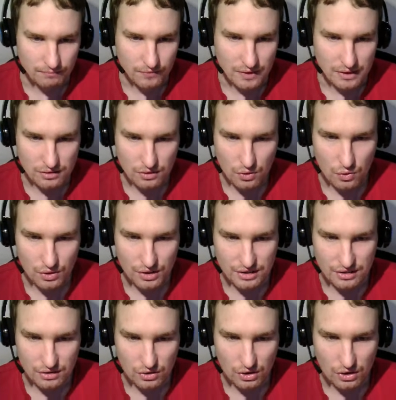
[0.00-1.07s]
This code
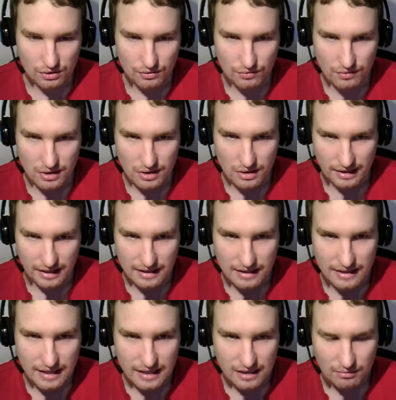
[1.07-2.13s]
is not very
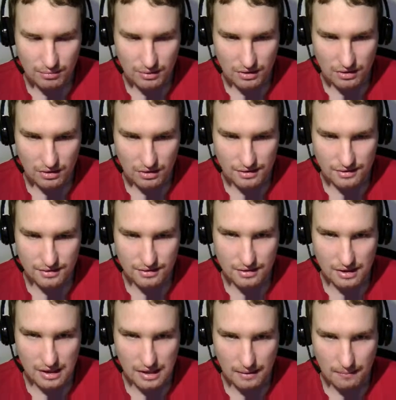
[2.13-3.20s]
clean because
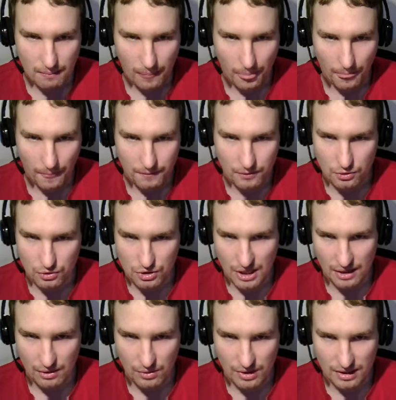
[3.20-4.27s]
to
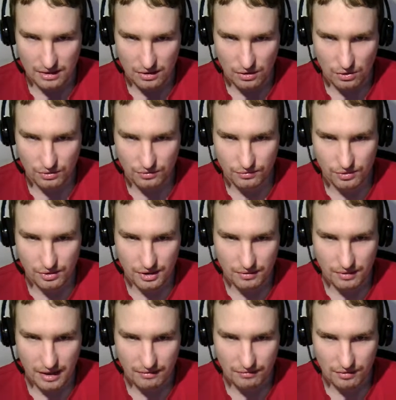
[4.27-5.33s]
generate a node for a
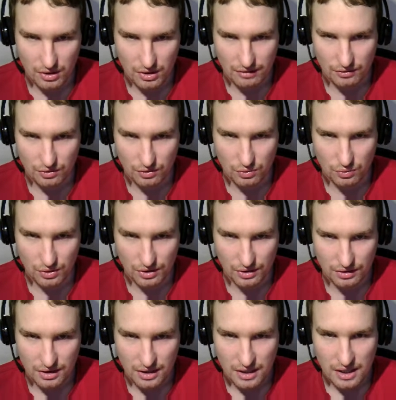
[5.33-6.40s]
graph, you have to do
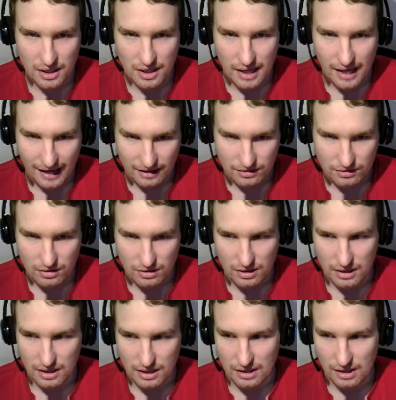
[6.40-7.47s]
it
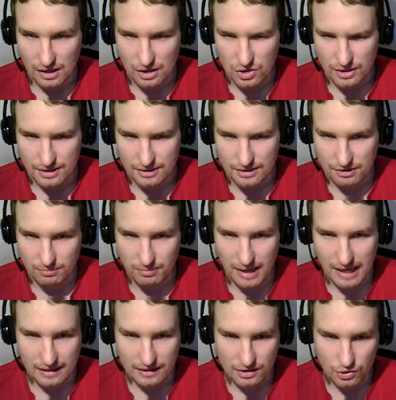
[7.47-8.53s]
externally, and actually this is
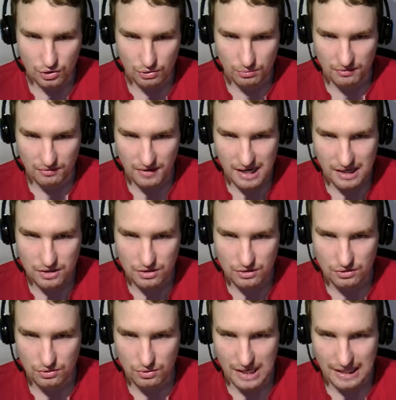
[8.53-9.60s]
bad. There should be functions
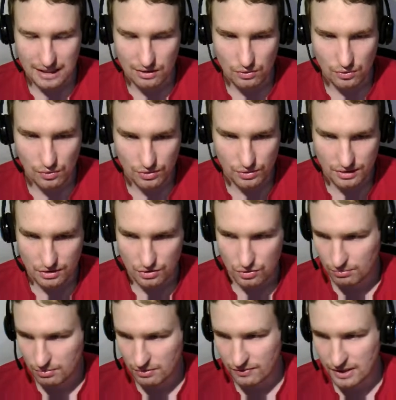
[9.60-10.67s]
to add nodes, there
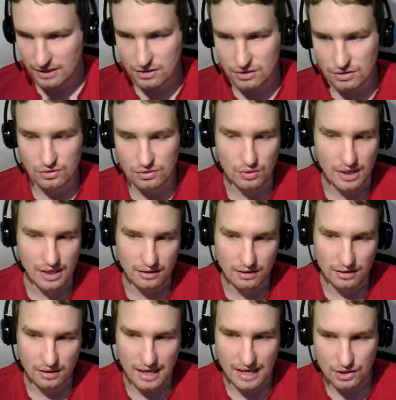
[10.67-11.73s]
should be functions to add
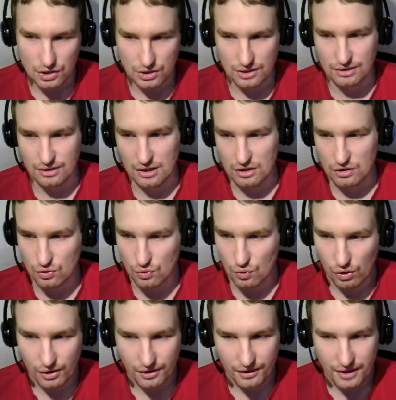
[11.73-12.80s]
edges and so
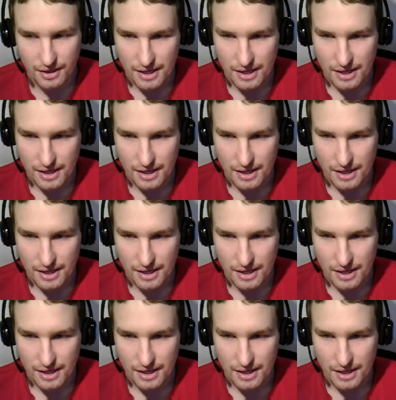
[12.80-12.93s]
on.